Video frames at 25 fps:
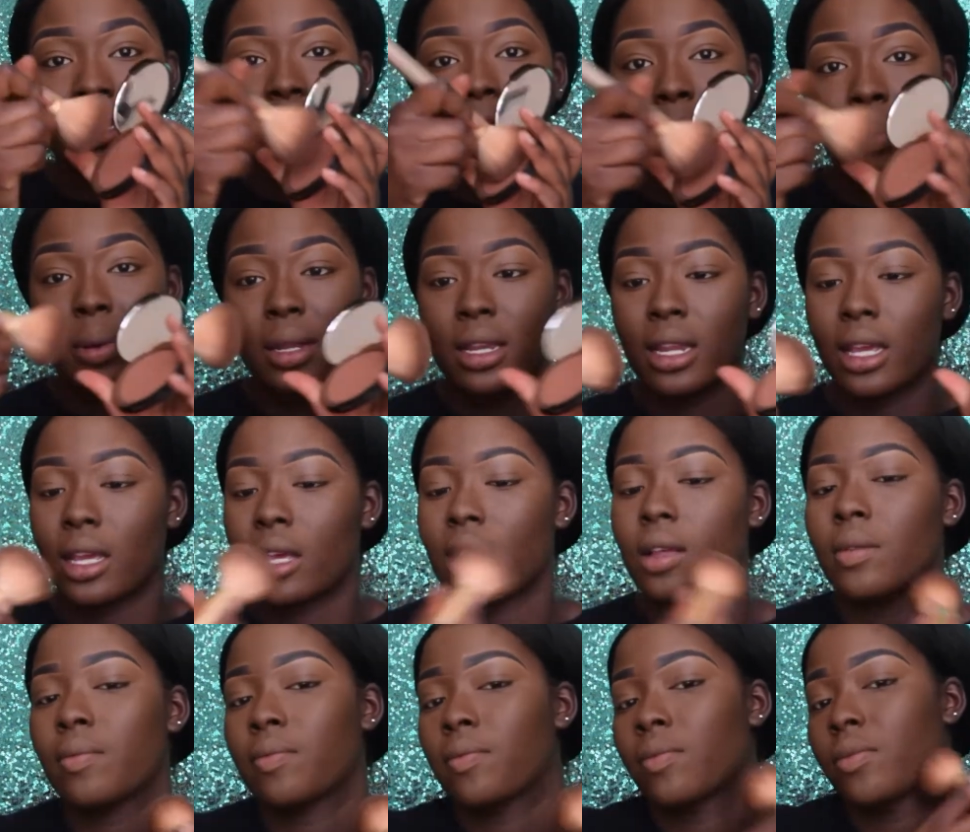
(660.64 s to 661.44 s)
tap in
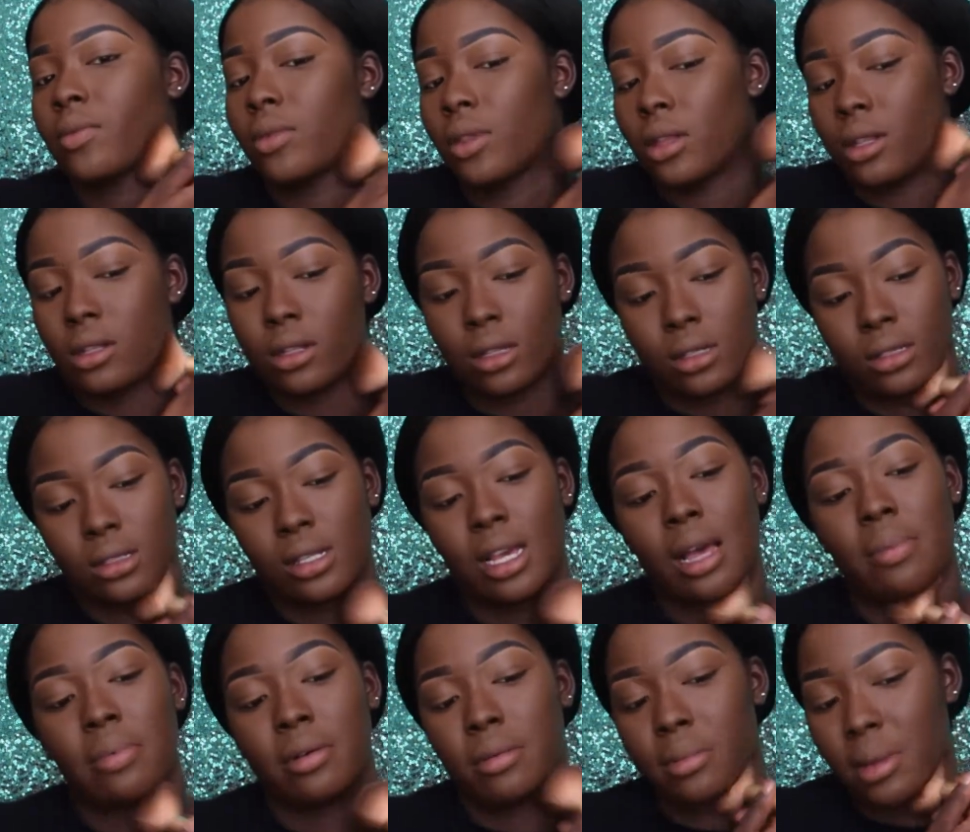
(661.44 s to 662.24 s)
here,
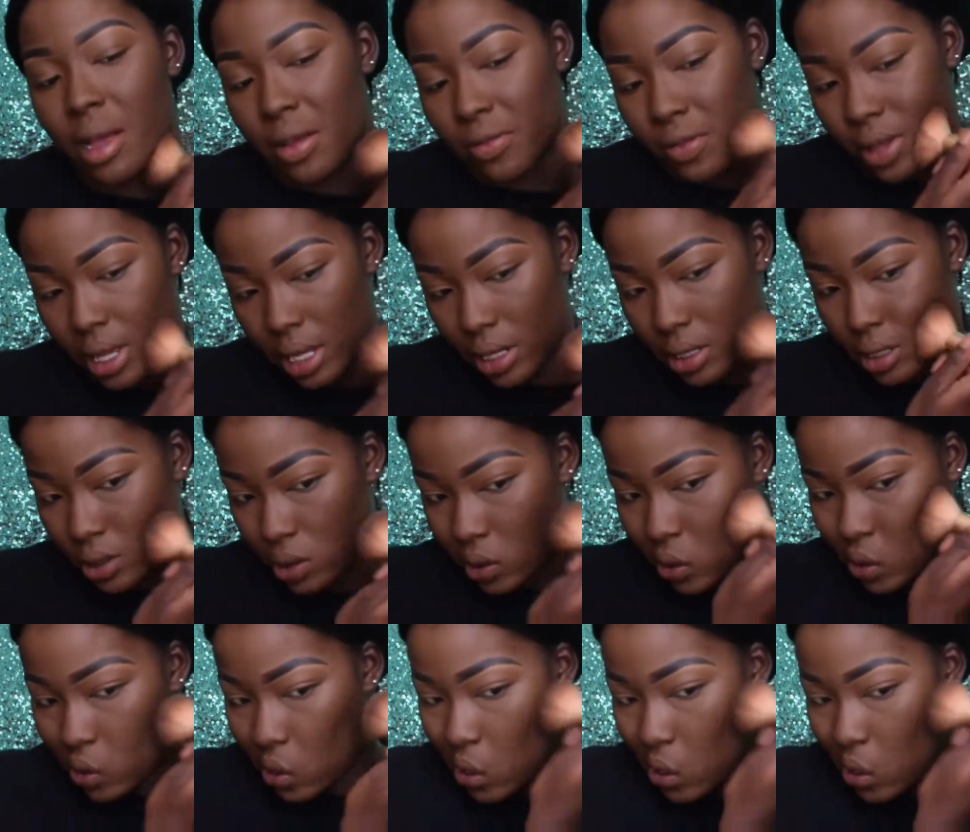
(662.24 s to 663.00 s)
tap on my face.